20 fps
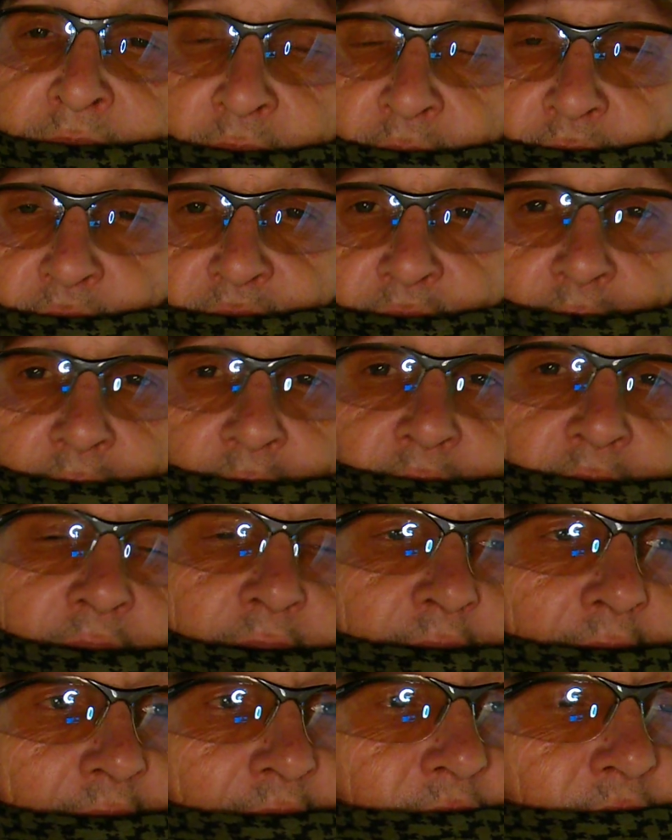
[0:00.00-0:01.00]
cylinder
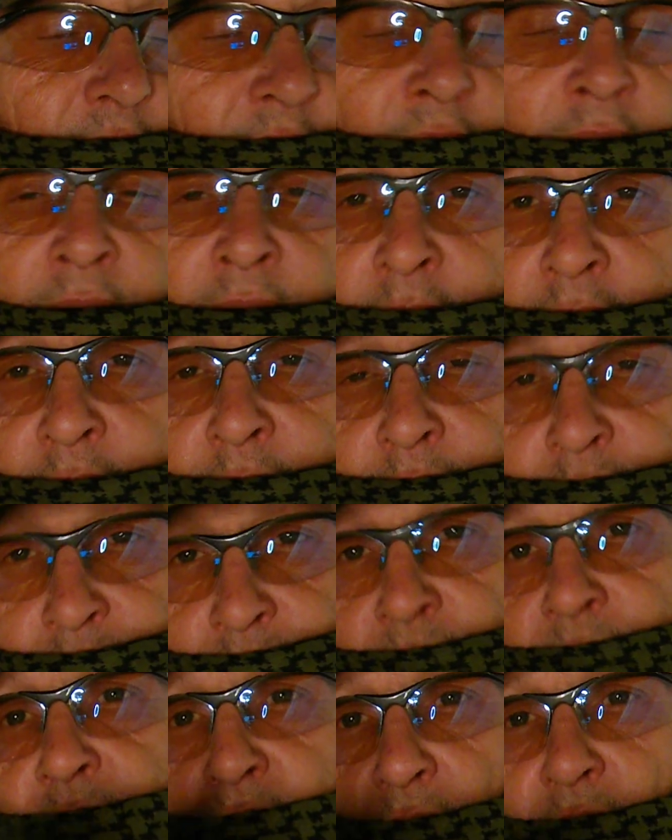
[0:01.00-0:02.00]
head and
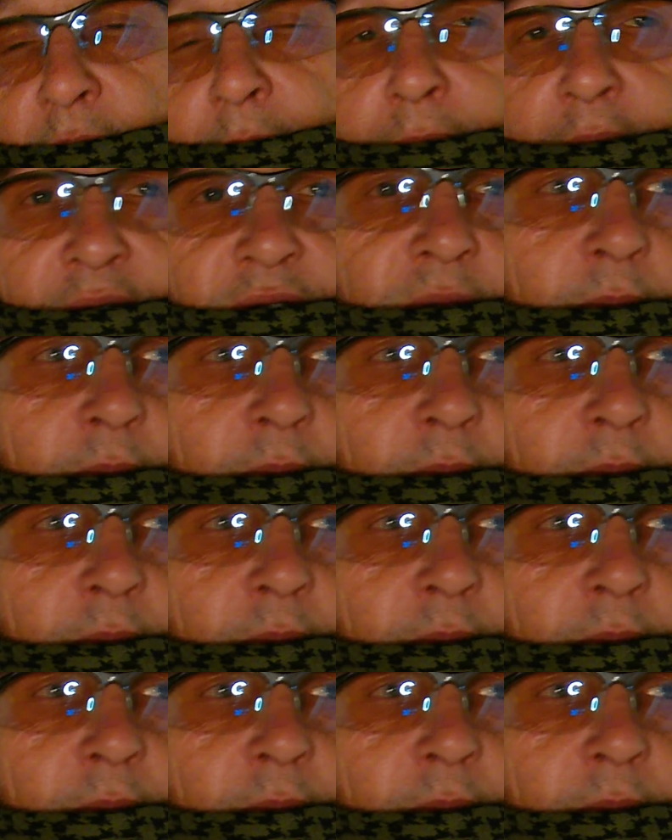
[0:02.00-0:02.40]
the other bits